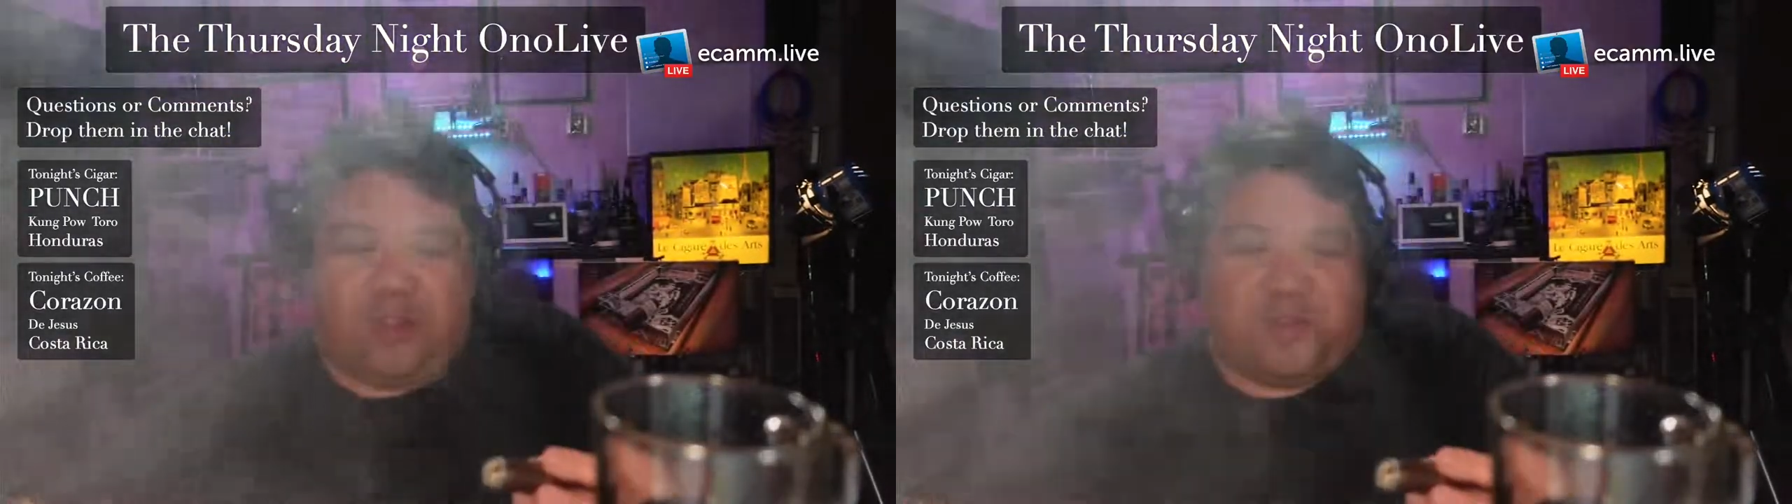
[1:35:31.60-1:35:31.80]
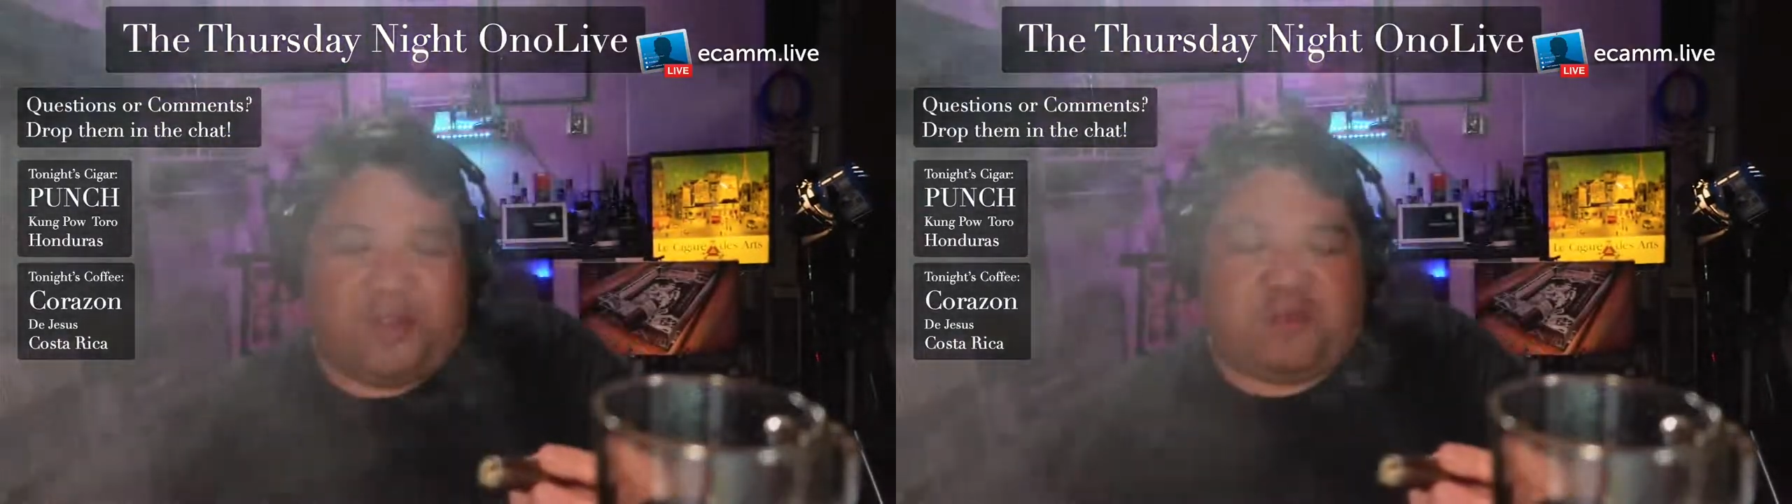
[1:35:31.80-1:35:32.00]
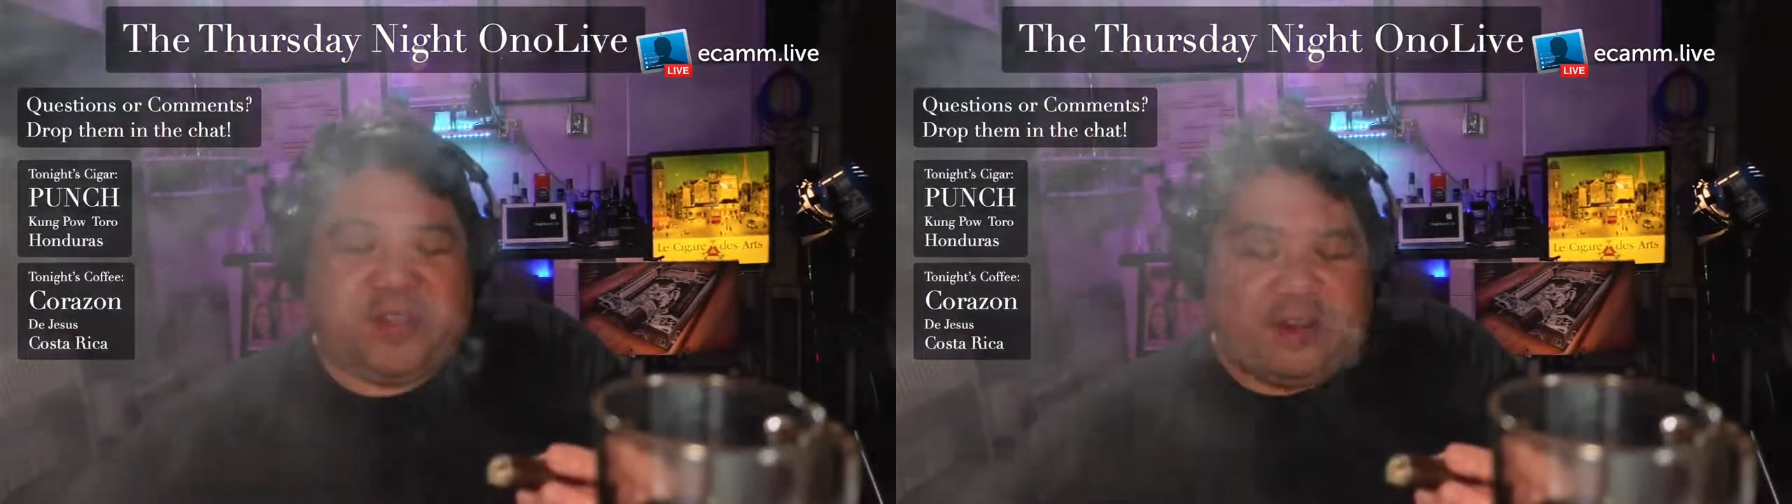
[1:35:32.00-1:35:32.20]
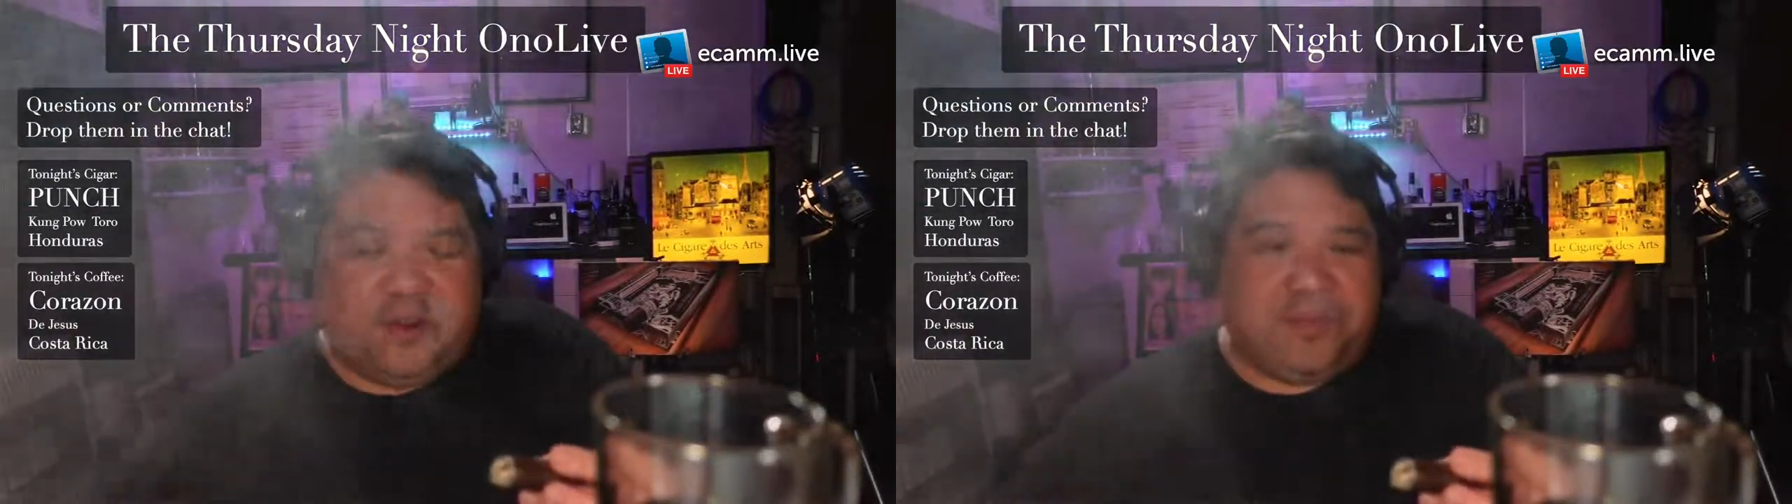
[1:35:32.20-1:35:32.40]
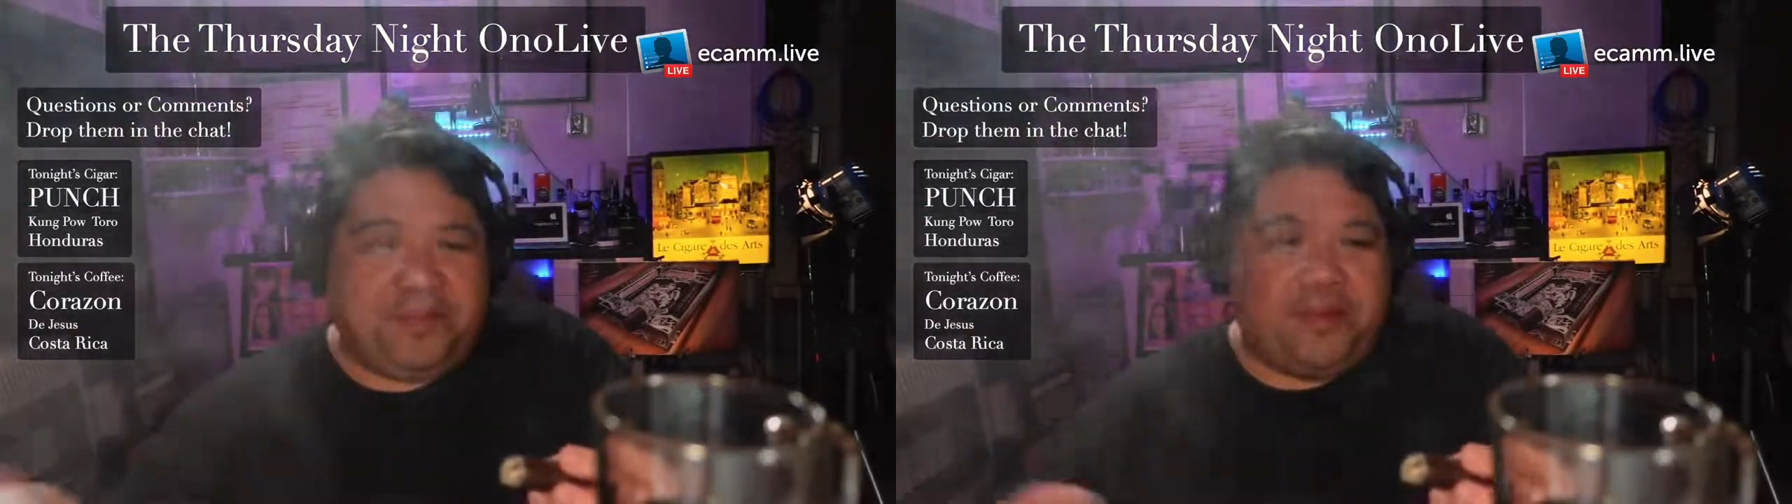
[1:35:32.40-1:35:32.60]
for the filler.
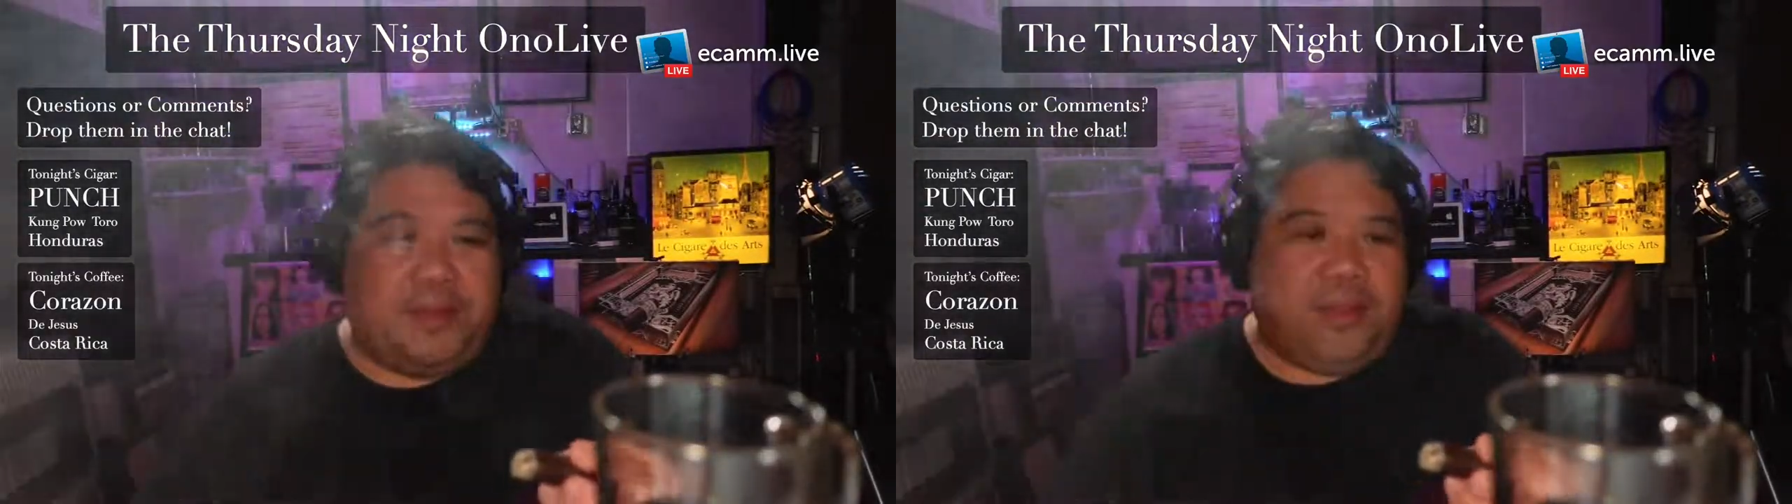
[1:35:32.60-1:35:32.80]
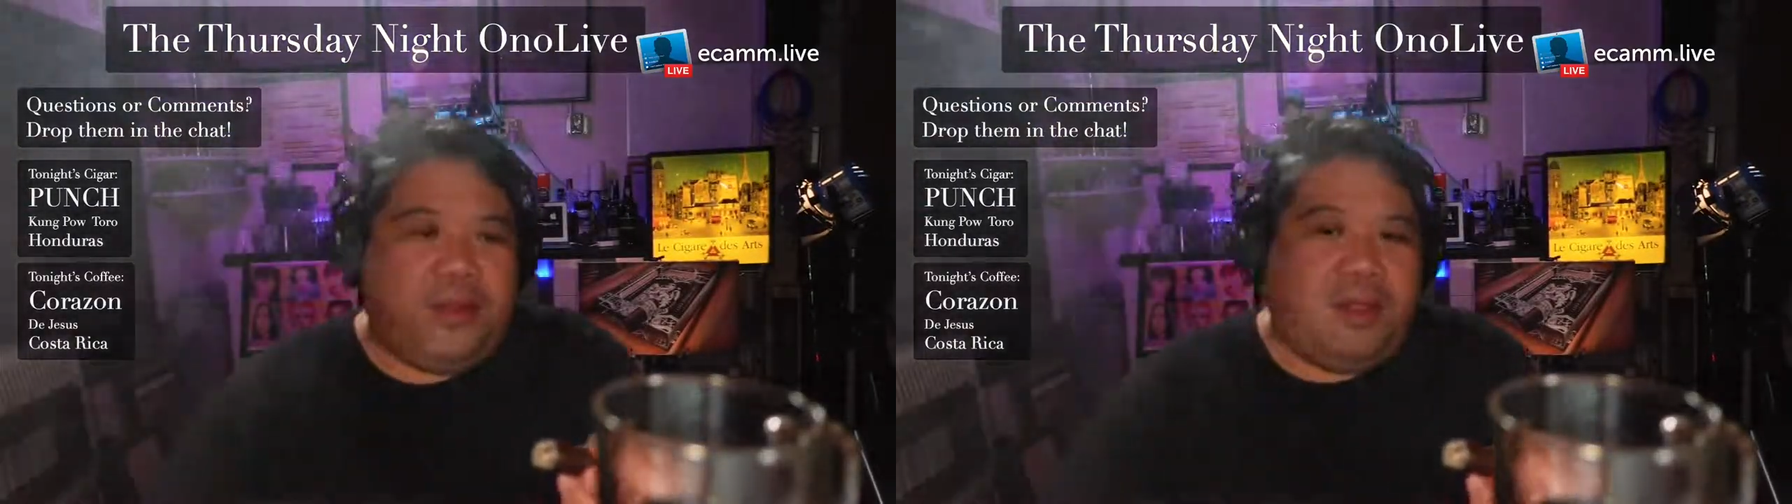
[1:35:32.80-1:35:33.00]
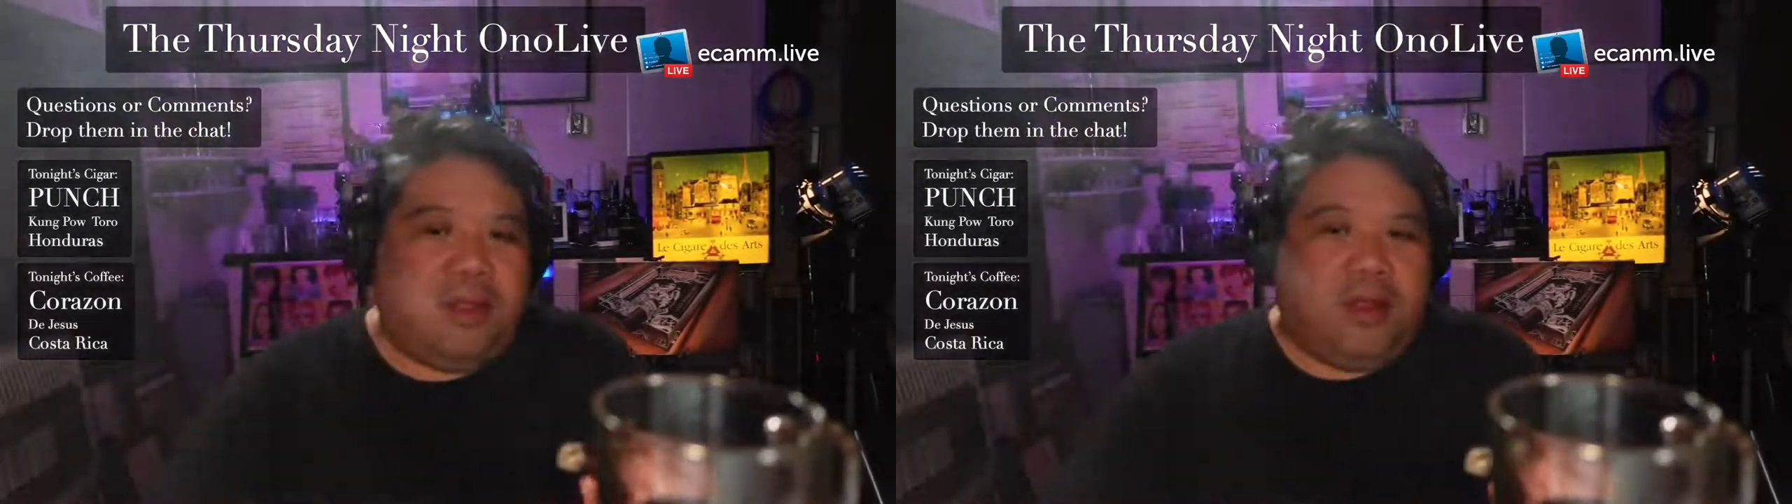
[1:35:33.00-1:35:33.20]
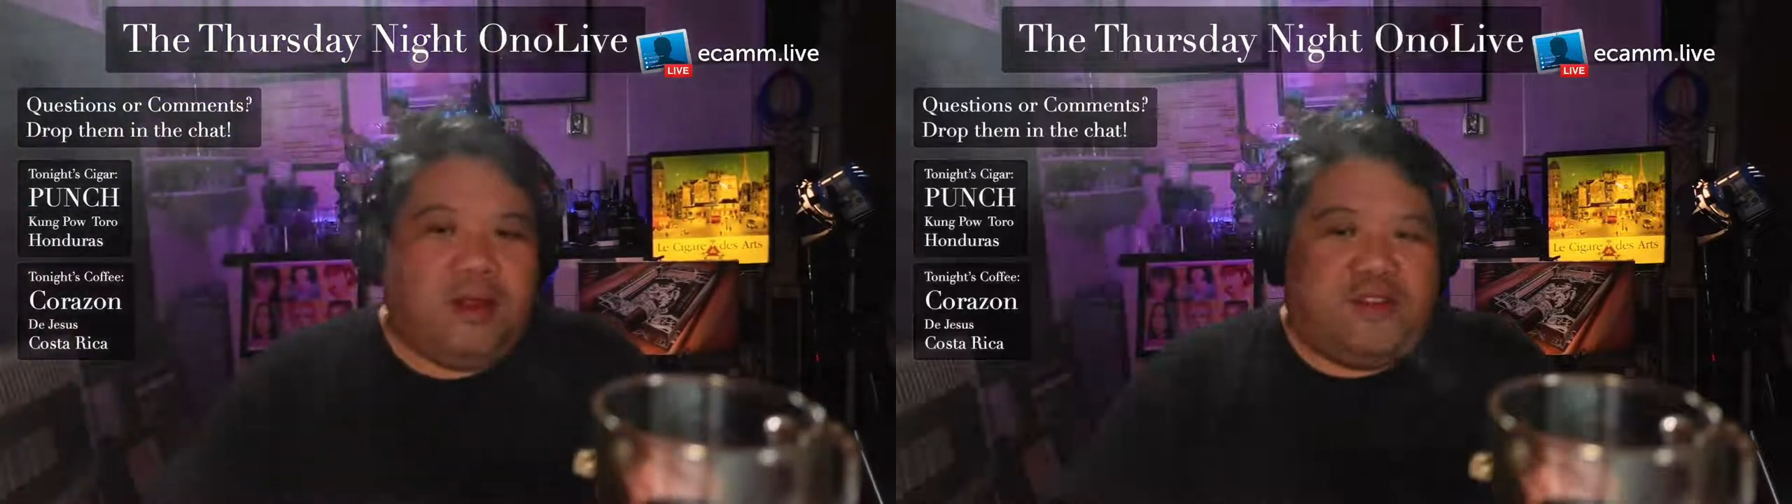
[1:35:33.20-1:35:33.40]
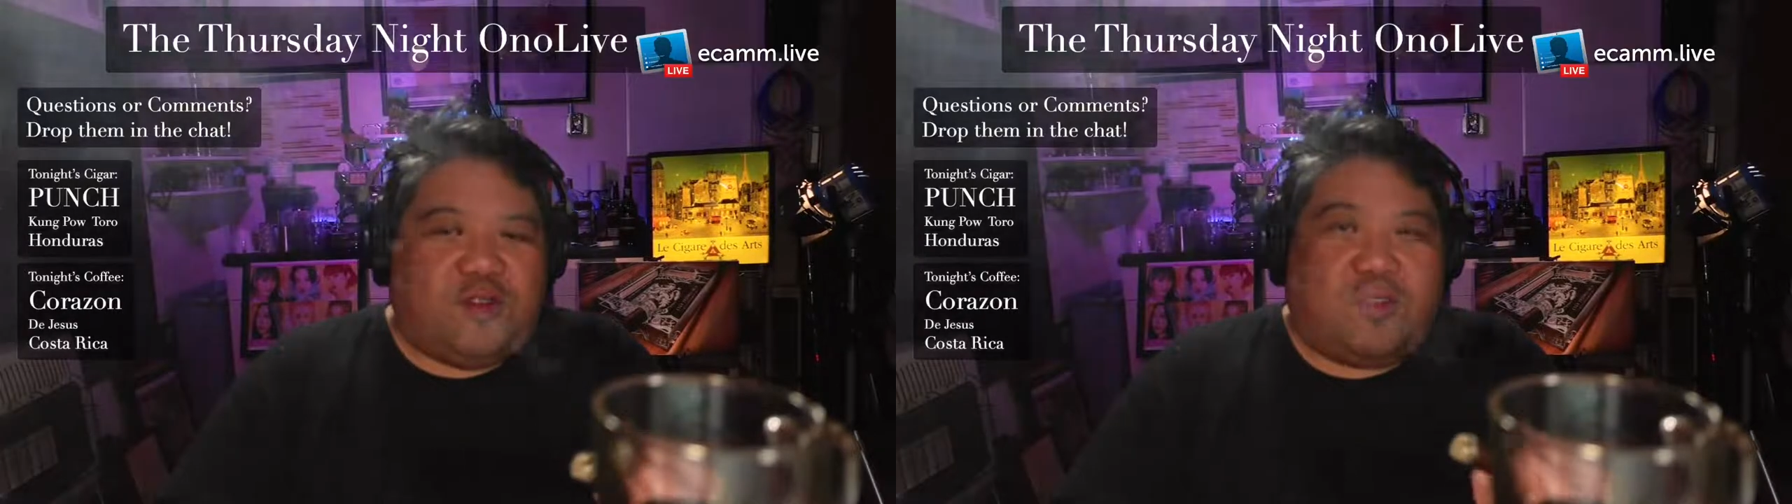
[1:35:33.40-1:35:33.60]
So